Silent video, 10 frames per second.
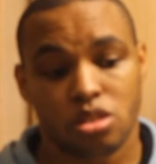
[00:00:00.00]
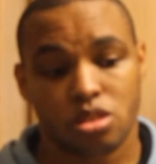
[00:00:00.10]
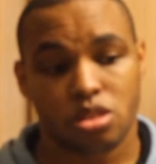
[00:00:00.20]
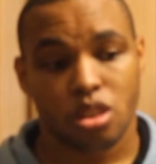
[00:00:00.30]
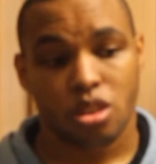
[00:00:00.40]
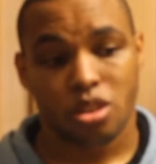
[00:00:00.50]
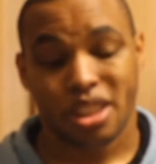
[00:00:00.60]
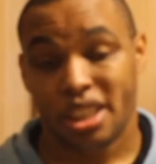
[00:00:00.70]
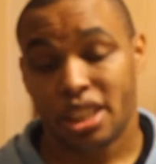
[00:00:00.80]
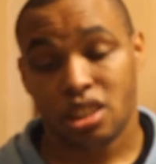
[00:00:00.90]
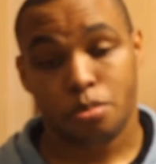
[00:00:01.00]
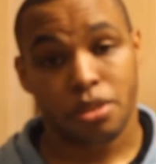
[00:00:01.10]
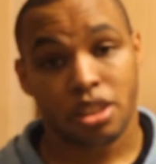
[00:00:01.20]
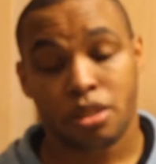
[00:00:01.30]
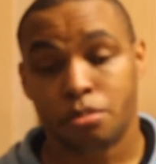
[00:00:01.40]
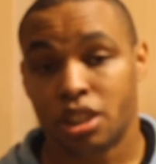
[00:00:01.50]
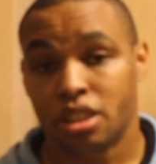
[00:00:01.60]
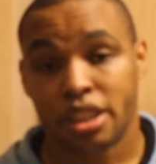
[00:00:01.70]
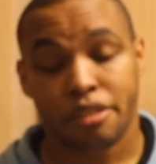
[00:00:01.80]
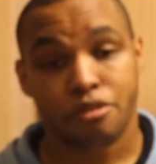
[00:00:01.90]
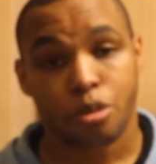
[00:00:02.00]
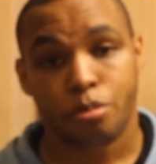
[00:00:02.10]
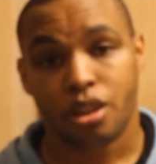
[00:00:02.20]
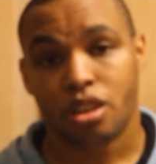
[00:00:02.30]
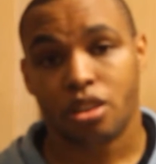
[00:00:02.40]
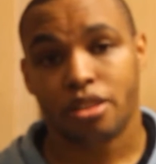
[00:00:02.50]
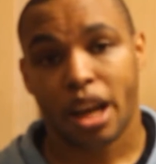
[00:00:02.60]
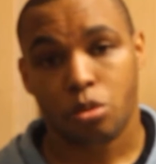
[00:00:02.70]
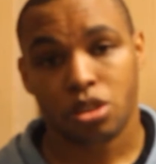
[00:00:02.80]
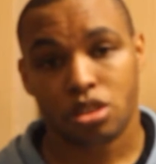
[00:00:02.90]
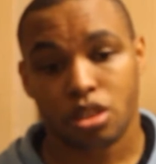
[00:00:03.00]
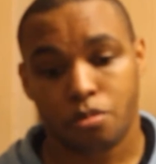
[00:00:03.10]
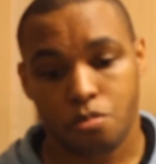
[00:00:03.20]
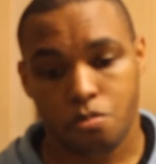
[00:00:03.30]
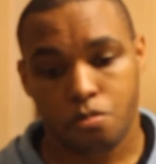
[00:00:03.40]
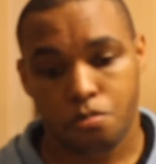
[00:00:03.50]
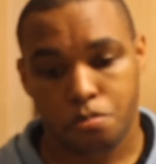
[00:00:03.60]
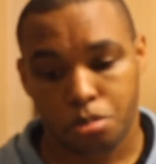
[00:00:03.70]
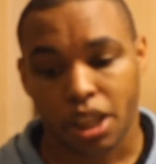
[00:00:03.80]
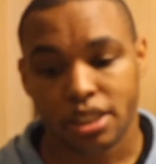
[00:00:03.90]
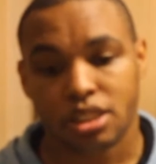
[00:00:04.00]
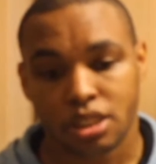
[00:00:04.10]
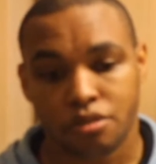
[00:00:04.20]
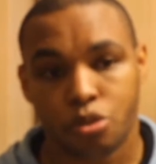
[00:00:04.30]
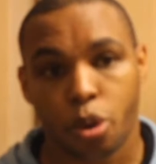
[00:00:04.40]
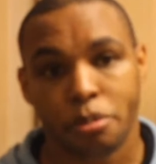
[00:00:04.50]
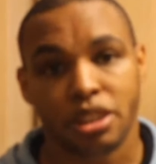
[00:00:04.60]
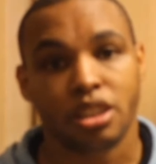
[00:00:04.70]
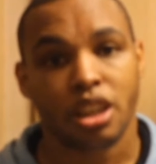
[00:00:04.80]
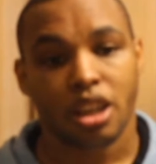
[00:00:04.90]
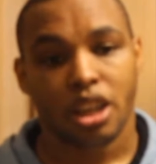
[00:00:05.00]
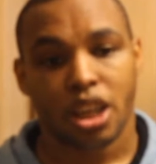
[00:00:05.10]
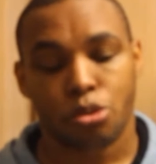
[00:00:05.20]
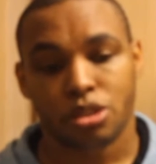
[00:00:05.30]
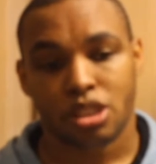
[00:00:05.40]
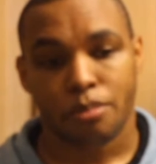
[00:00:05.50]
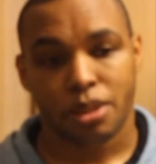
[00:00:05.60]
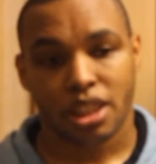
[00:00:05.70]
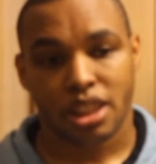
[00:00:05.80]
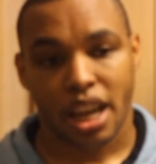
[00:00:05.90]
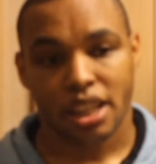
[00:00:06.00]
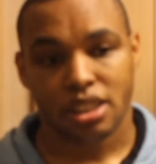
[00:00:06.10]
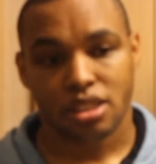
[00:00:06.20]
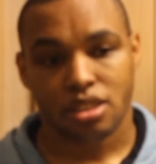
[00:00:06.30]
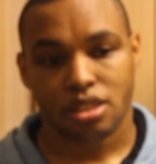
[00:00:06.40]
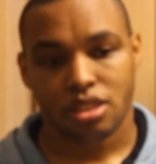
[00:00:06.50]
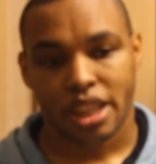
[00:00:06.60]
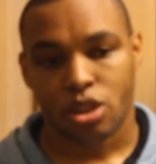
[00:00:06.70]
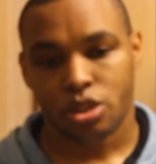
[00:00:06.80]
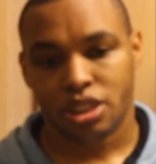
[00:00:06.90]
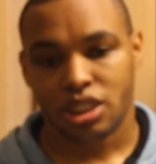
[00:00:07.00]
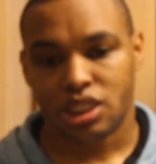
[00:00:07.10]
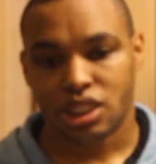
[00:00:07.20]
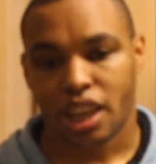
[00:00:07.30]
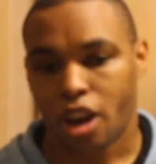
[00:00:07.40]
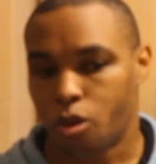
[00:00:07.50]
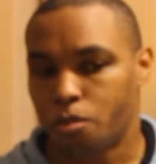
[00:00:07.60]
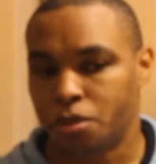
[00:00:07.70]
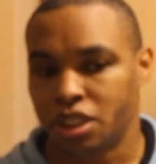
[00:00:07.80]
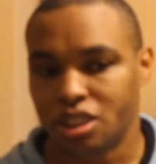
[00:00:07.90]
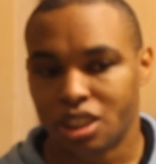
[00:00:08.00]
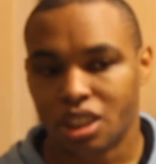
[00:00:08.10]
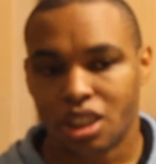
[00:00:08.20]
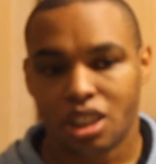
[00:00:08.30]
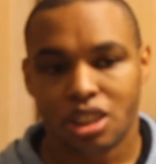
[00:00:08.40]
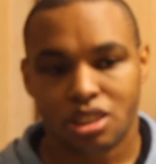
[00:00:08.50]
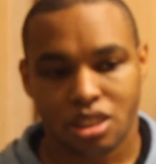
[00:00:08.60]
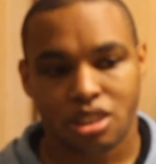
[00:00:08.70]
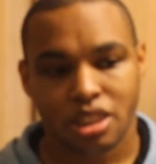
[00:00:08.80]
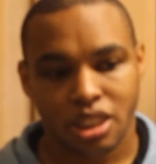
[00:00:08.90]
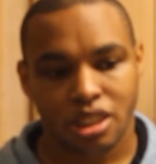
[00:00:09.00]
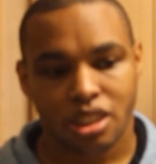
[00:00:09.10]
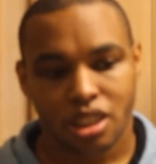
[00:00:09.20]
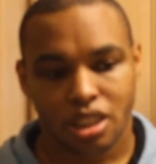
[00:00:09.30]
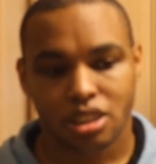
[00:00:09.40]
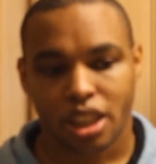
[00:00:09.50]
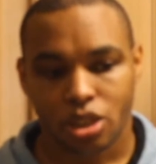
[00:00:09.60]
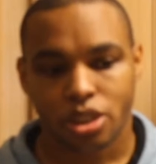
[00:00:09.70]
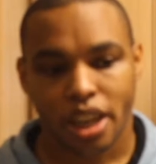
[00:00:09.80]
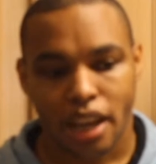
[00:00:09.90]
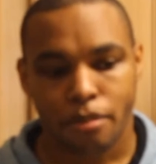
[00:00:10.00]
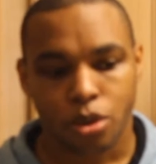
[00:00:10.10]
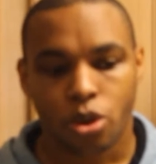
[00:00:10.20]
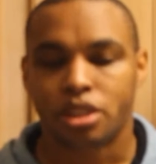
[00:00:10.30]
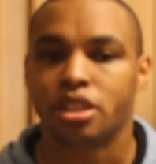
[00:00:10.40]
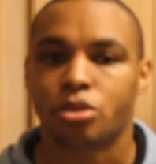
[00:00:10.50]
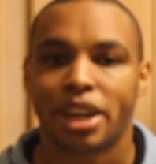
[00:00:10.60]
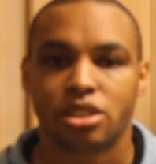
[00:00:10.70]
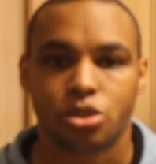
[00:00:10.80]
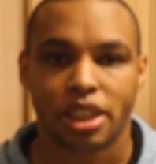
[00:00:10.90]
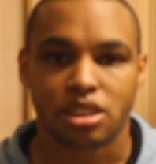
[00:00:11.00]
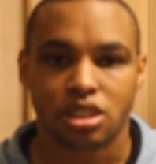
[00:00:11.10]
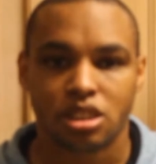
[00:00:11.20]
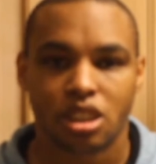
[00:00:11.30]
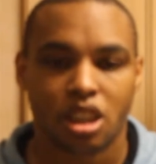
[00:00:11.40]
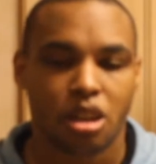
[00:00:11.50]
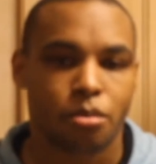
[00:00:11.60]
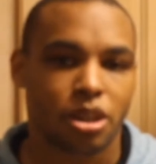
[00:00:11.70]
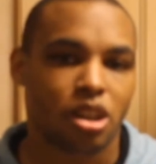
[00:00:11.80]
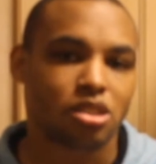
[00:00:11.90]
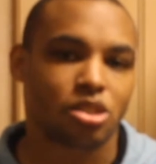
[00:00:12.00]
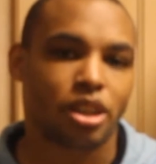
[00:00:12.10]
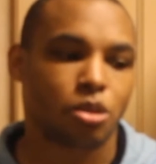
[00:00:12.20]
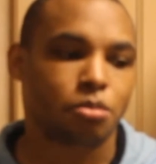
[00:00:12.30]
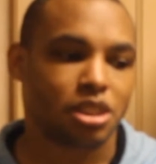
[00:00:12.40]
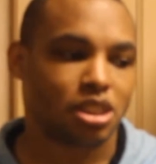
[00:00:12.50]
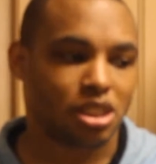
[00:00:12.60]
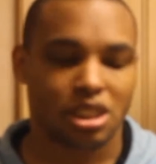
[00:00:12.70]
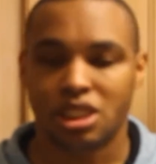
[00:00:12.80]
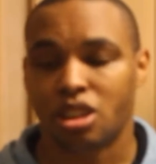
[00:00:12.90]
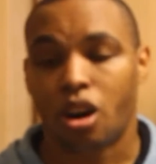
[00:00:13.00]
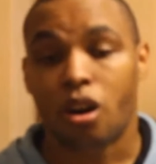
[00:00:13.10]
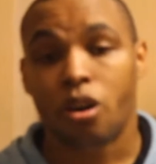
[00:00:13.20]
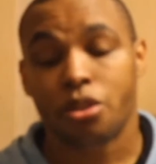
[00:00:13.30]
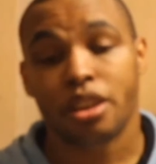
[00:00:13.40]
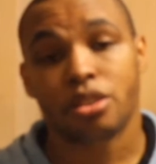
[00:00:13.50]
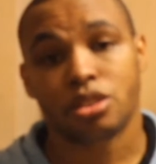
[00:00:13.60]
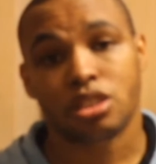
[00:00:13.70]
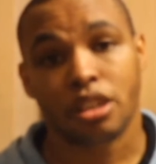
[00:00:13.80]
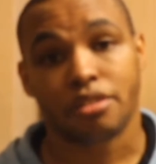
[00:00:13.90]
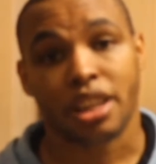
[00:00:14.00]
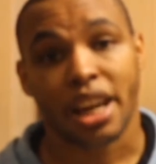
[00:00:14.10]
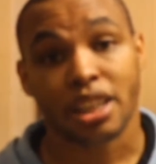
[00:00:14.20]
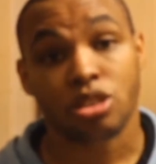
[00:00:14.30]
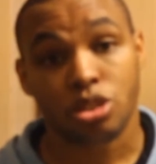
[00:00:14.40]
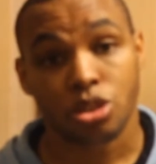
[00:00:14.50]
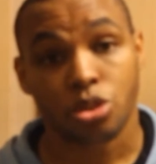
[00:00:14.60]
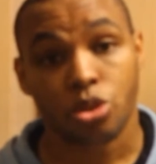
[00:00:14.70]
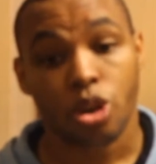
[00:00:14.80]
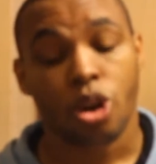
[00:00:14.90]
So the ESPN Monday Night Football, that was a blessing for me. It was something that not only just helped me just see this like, okay, I'm going in the right direction, but also helped me to see all the other stuff that I can do